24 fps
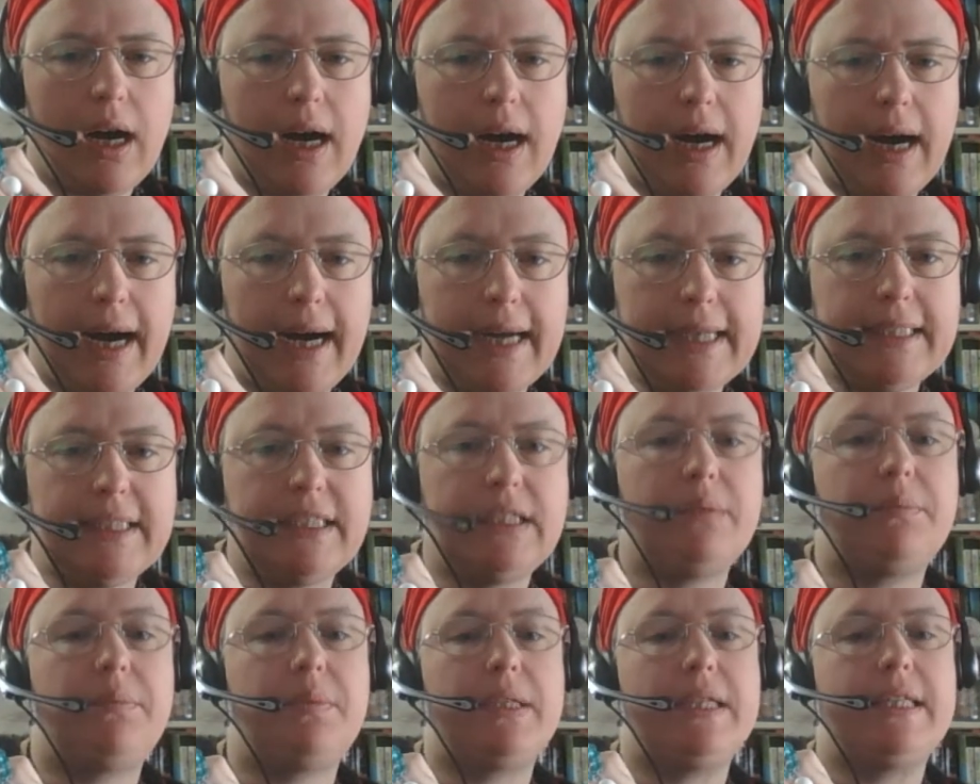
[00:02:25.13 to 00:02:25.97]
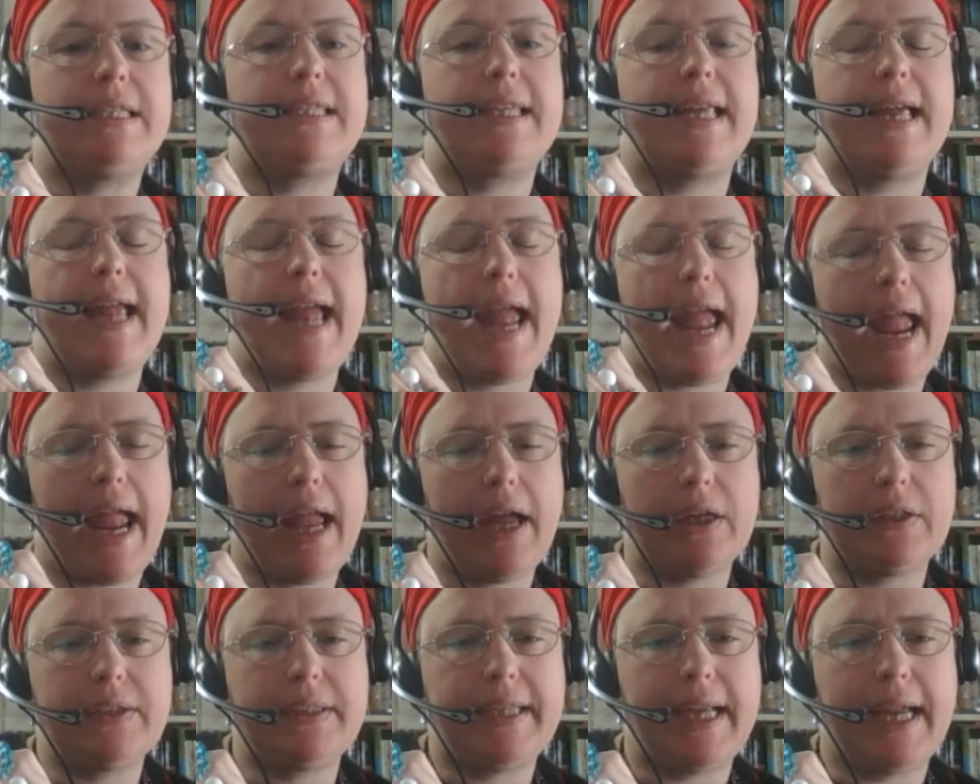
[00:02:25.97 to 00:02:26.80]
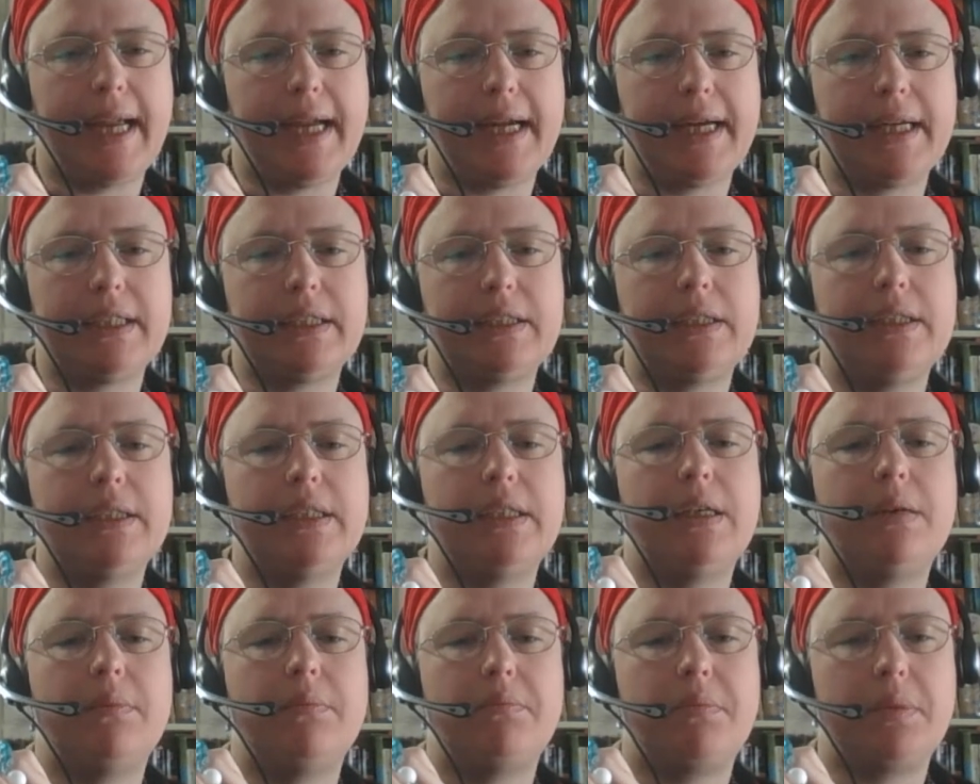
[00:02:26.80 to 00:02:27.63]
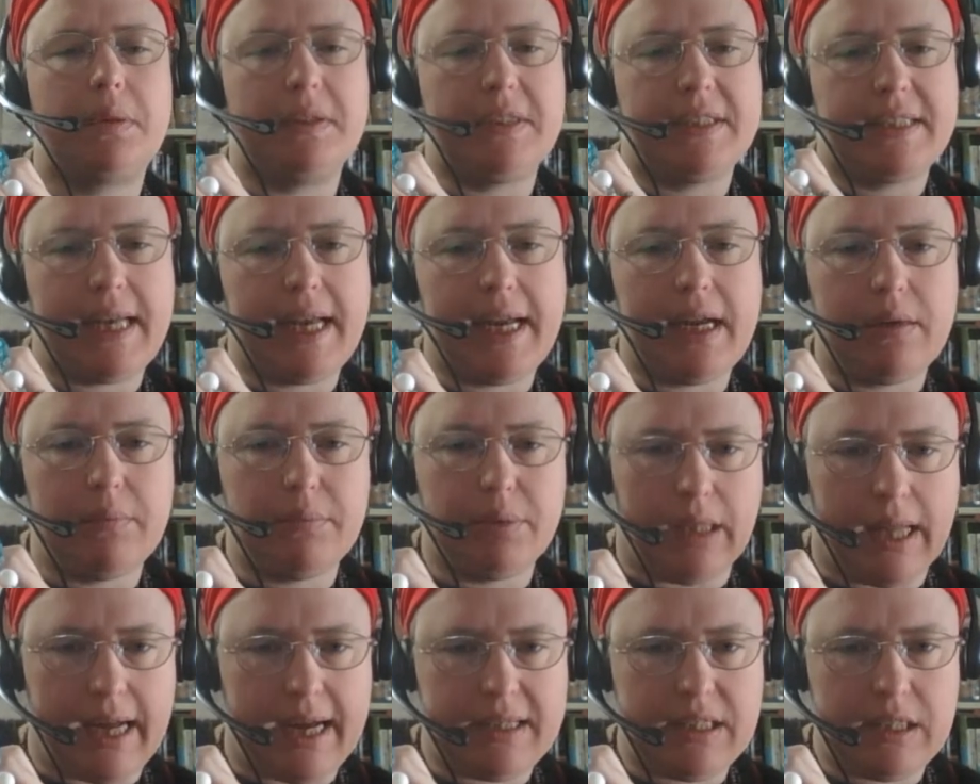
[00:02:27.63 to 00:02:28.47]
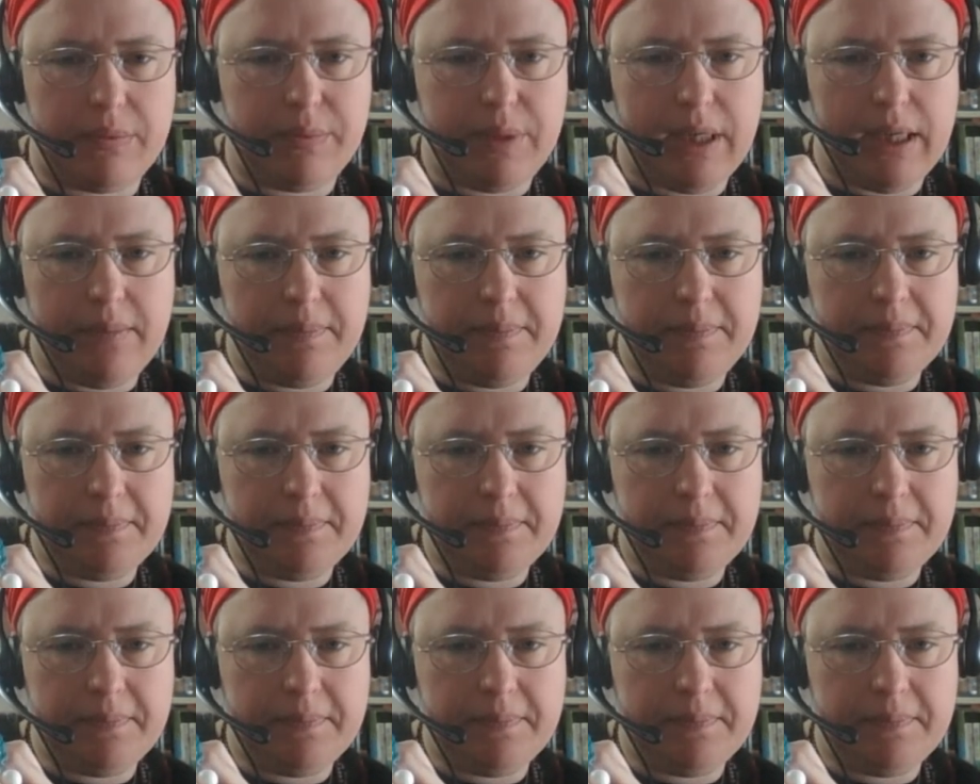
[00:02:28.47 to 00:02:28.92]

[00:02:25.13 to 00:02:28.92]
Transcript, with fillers: I simply say, Hail Dea, Dea bless me.